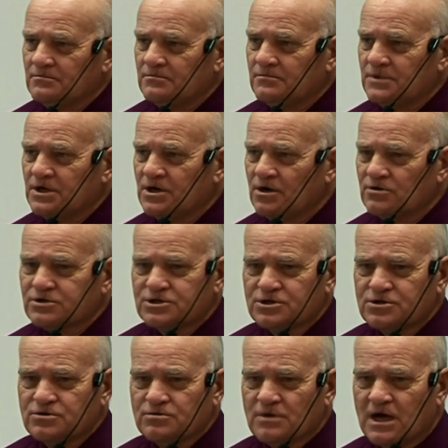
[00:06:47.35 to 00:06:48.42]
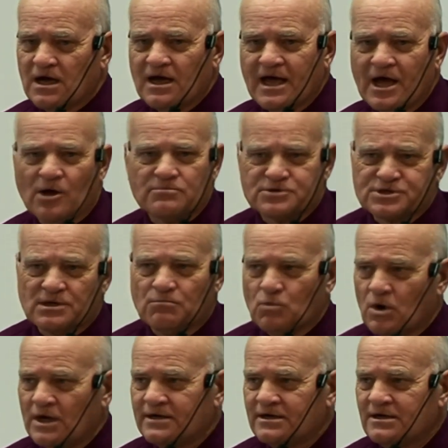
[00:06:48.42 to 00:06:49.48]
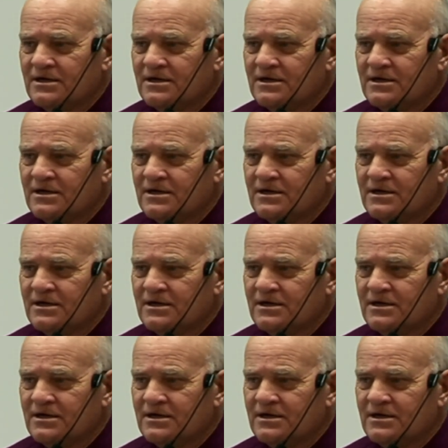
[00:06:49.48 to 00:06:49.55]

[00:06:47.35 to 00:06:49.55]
you know, to uh, help someone.